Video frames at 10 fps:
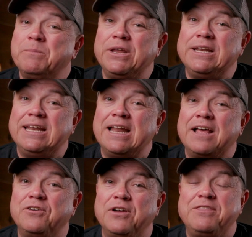putting it
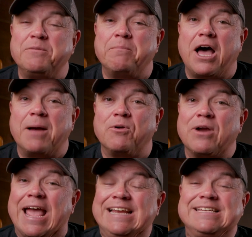underneath the
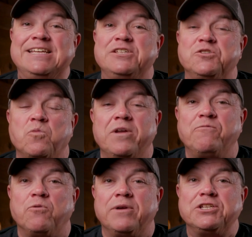bobber 18 to
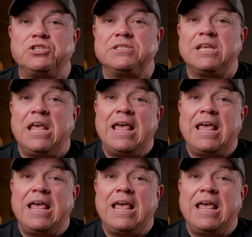24 inches